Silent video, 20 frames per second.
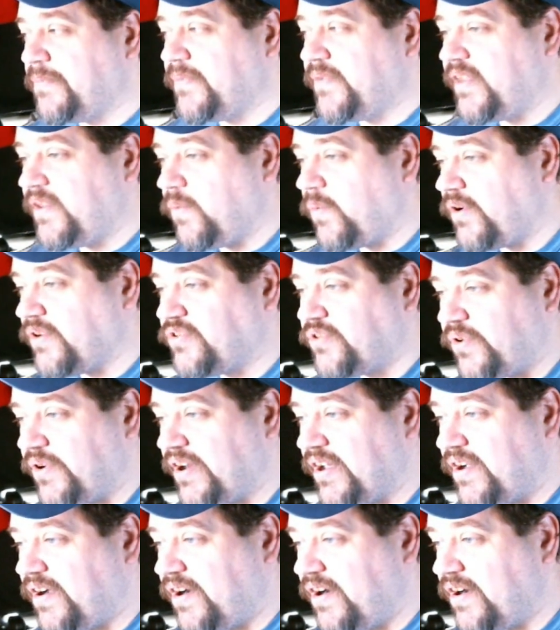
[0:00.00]
some of the World
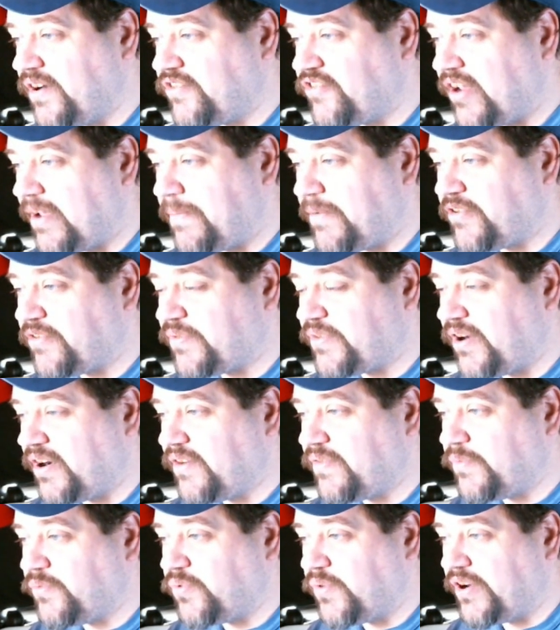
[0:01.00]
Touring Car Championship
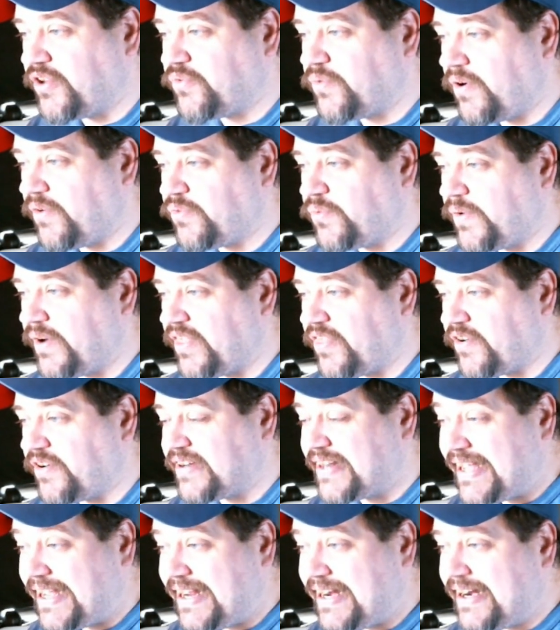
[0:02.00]
car from 2012
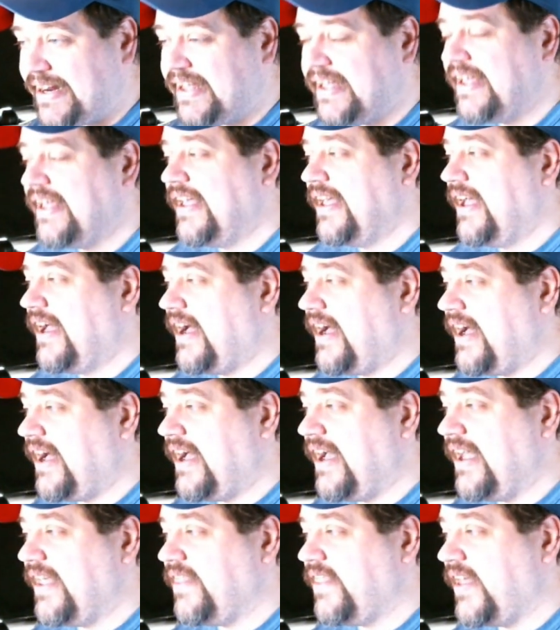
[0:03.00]
2013.
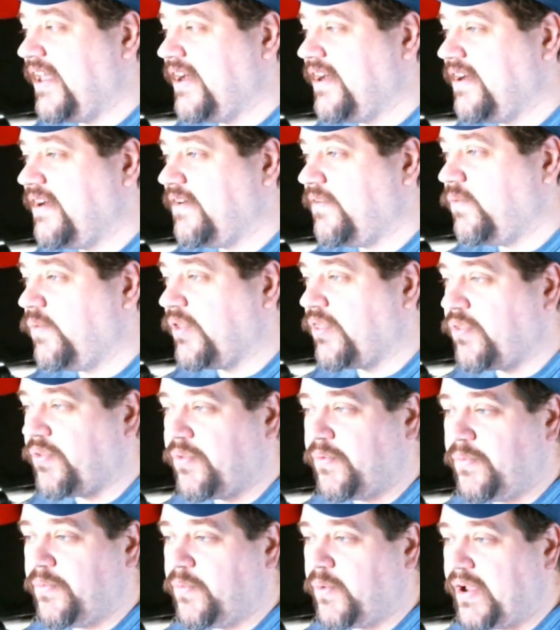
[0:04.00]
Uh, and then
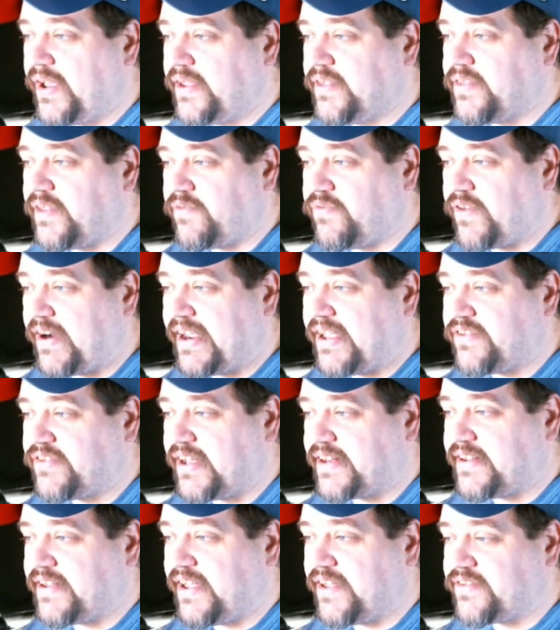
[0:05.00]
with way that Frankie's
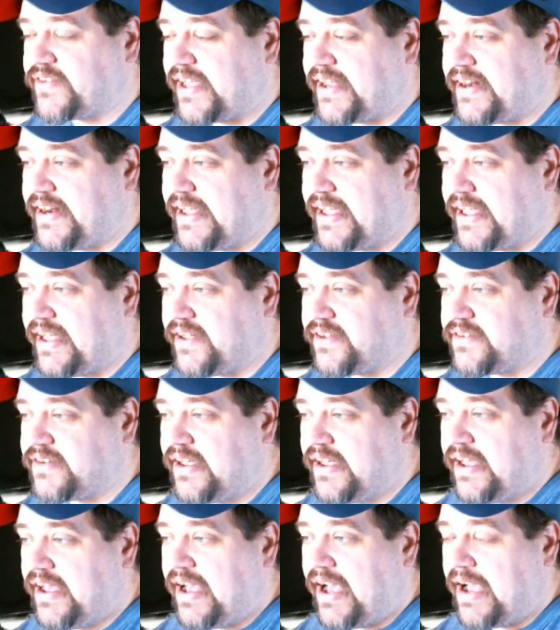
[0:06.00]
got the SKD decals,
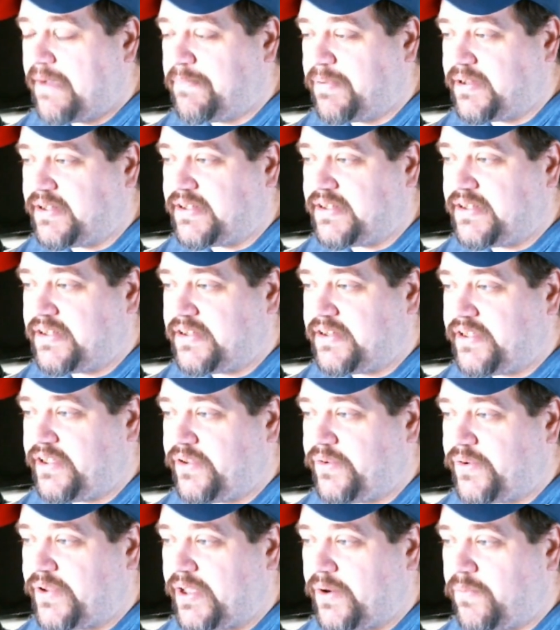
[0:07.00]
I believe
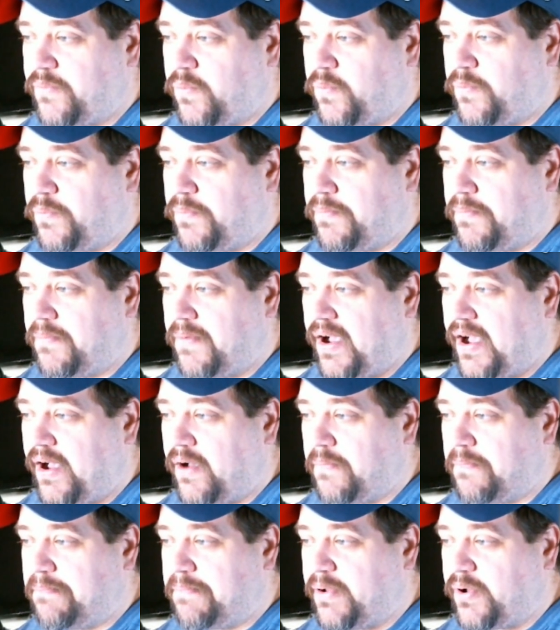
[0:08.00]
you can
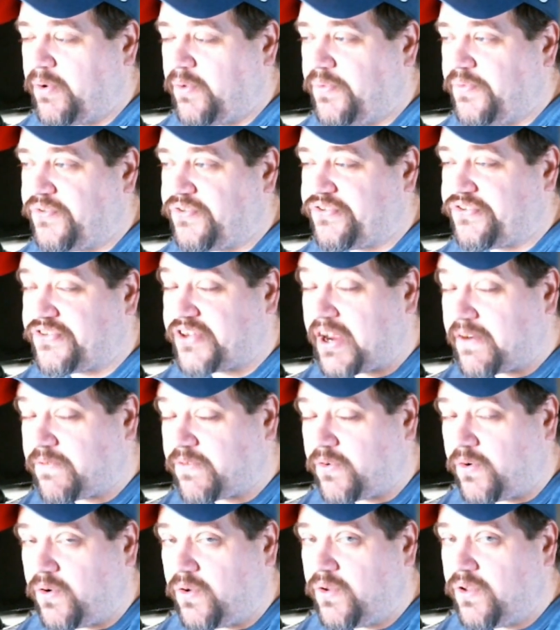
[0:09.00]
uh, build
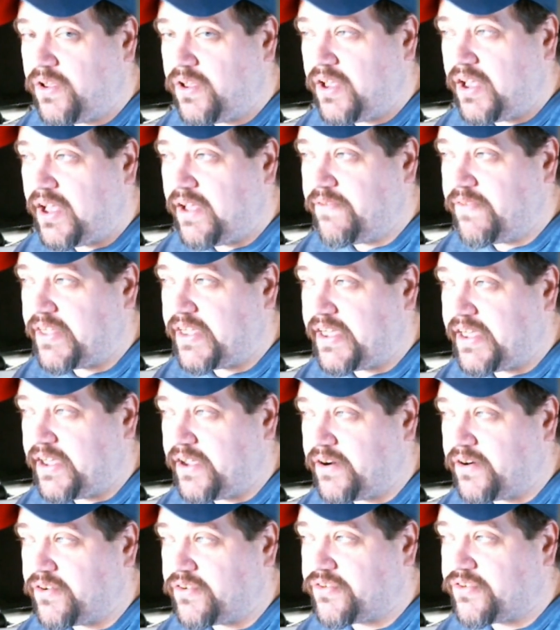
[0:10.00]
several of the
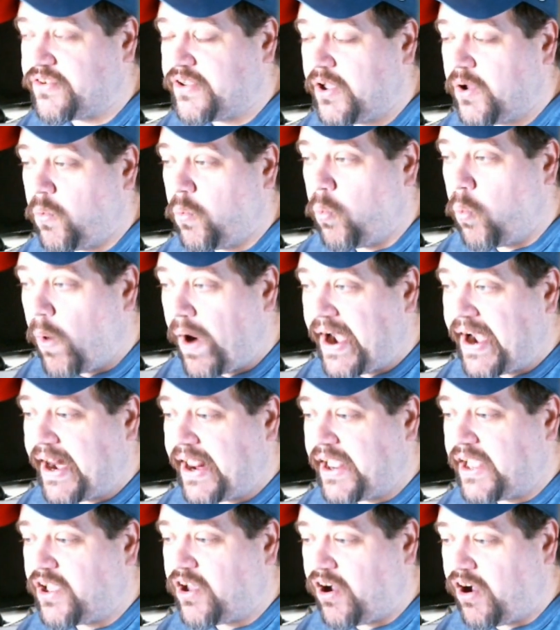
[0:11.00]
year's
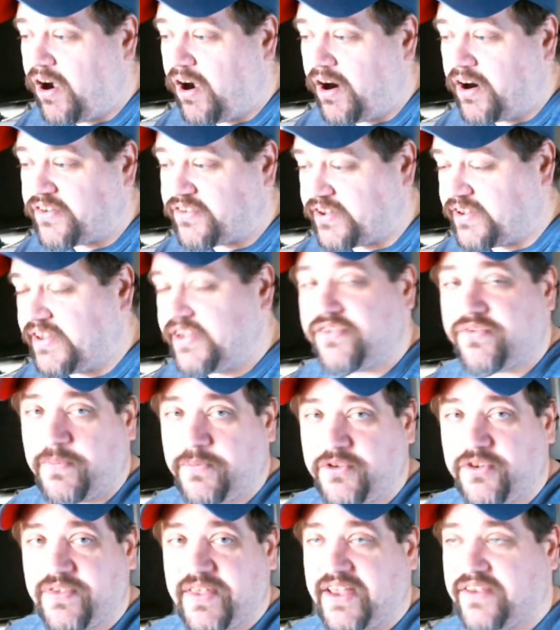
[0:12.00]
winning cars, at least
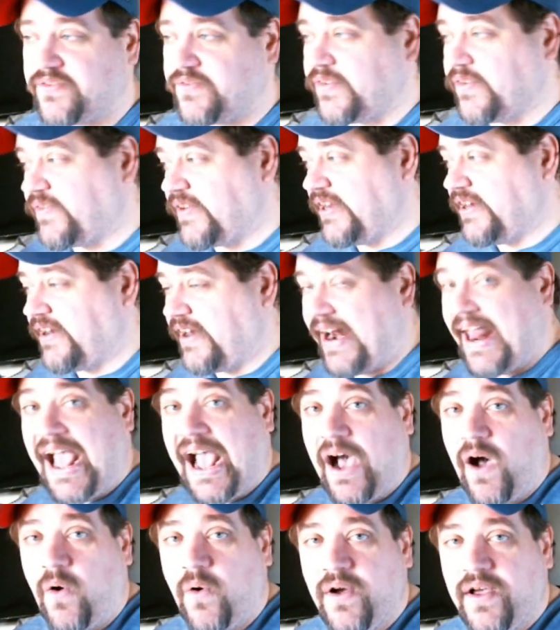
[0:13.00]
from 2015 to
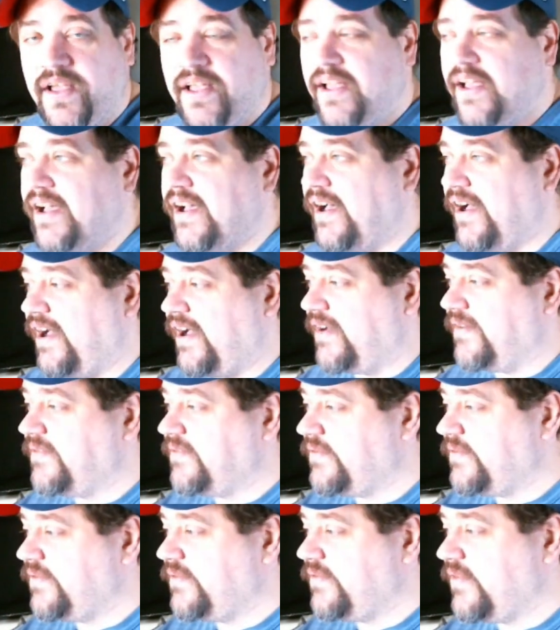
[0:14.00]
now, uh,
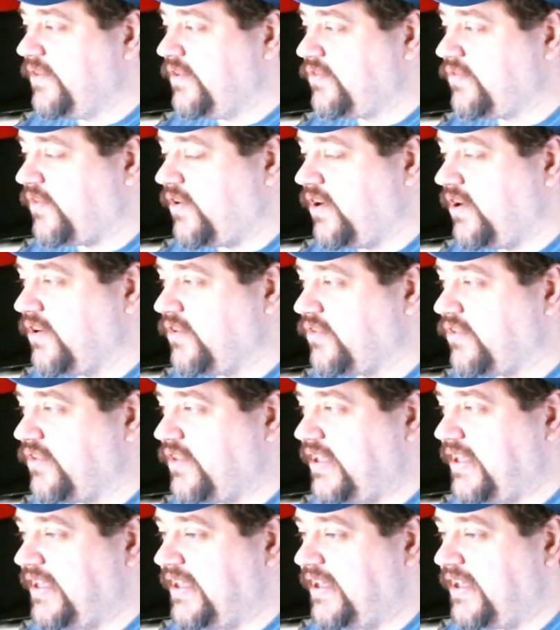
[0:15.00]
as far as
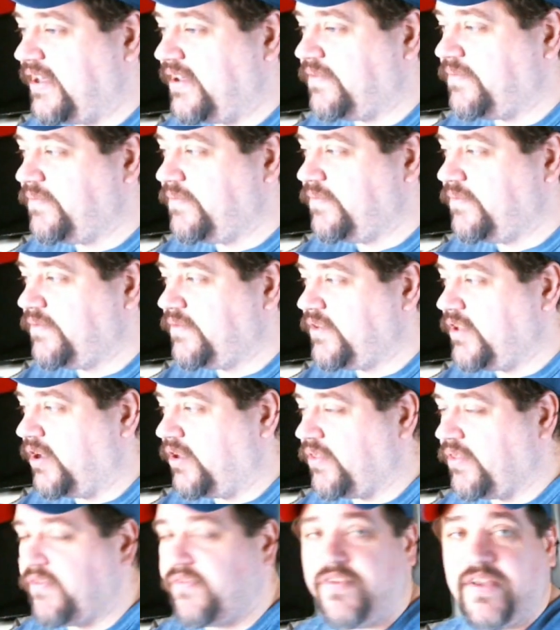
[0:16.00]
the uh, you
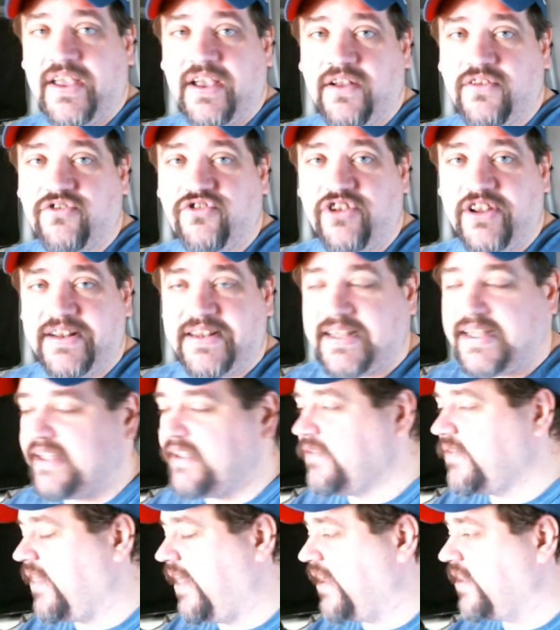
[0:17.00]
know the FIA
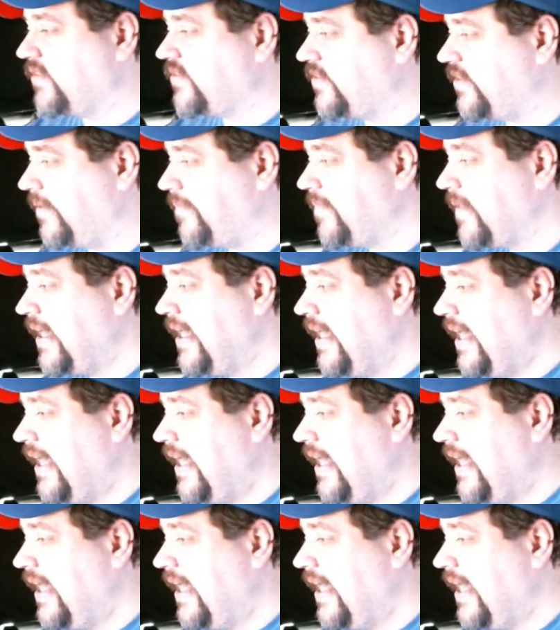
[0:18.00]
GT thing. So